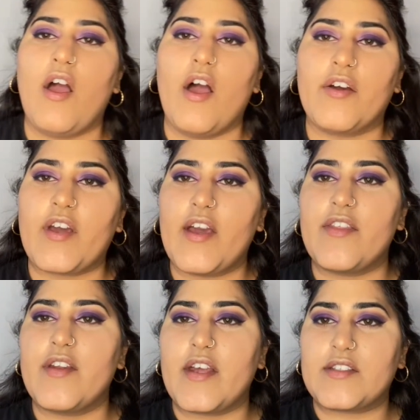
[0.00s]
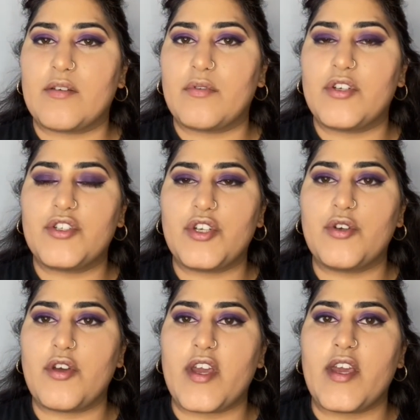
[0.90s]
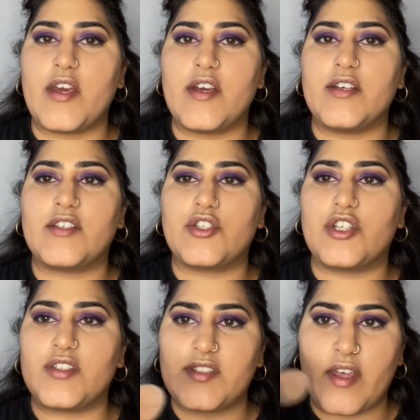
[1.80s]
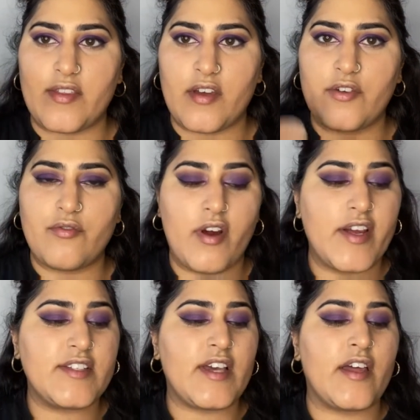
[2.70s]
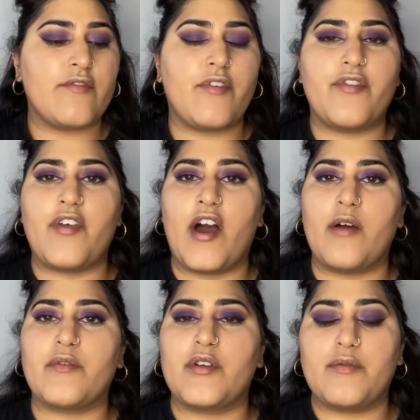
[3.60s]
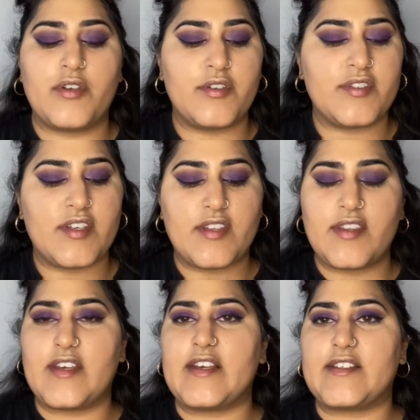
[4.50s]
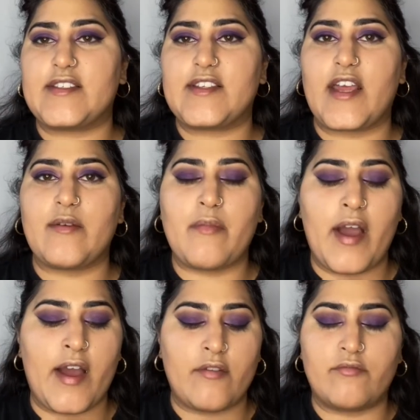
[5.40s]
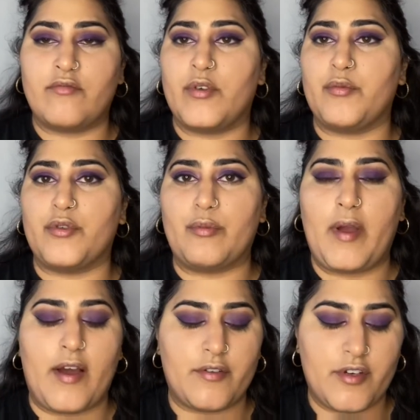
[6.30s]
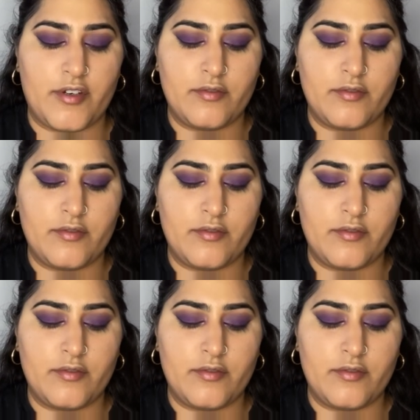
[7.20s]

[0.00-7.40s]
Okay, the next thing I'm going to do is just set the under eyes, and for that I'm going to be using the Stay Matte Rimmel Powder.